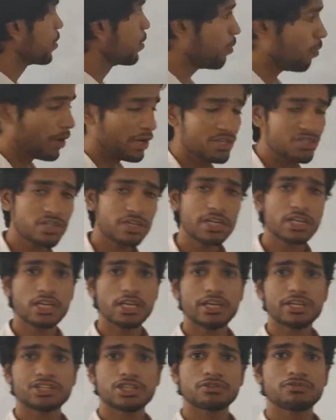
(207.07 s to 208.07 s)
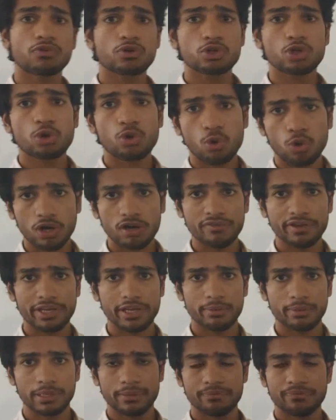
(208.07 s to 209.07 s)
What is the declaration for the local
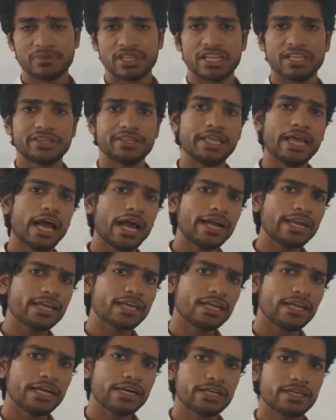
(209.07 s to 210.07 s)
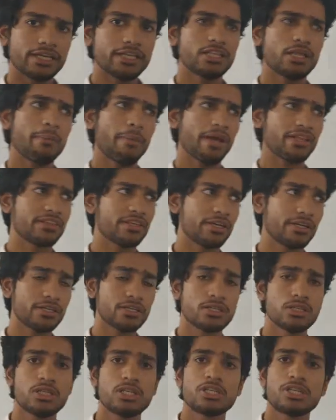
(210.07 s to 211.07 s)
variable? They are declared in the
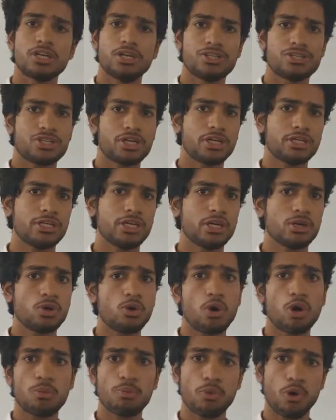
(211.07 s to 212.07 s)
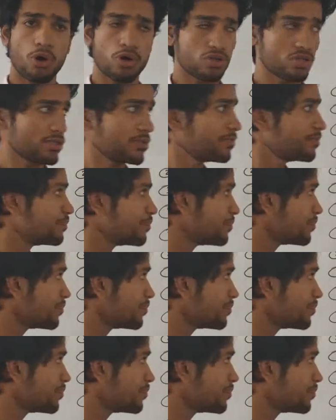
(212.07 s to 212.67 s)
method, constructor or blocks.